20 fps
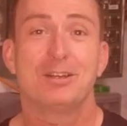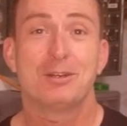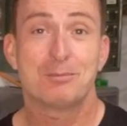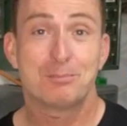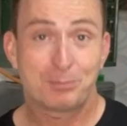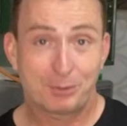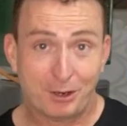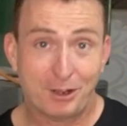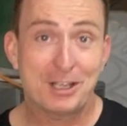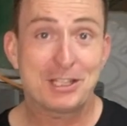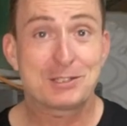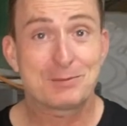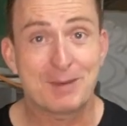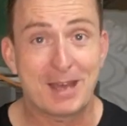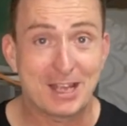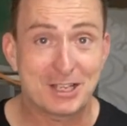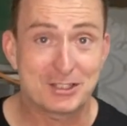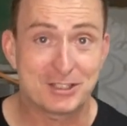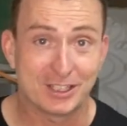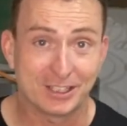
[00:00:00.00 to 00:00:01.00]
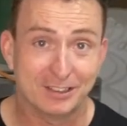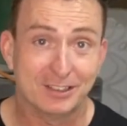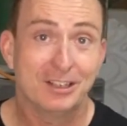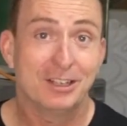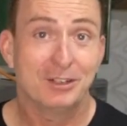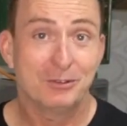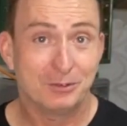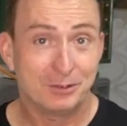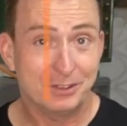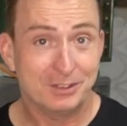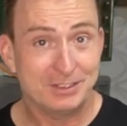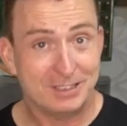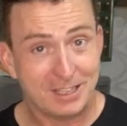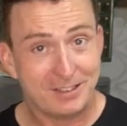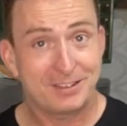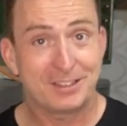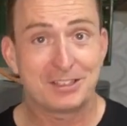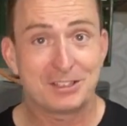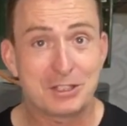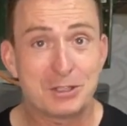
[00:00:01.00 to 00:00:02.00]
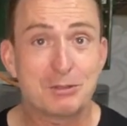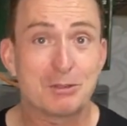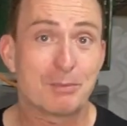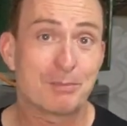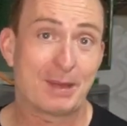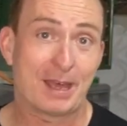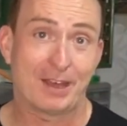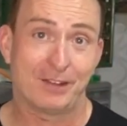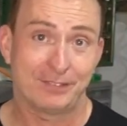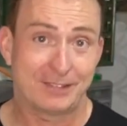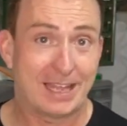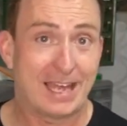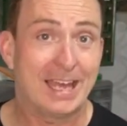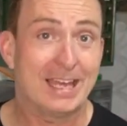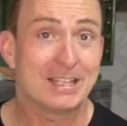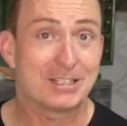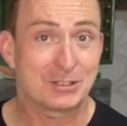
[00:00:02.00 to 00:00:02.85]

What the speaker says: Price matching. Well, nothing new about that.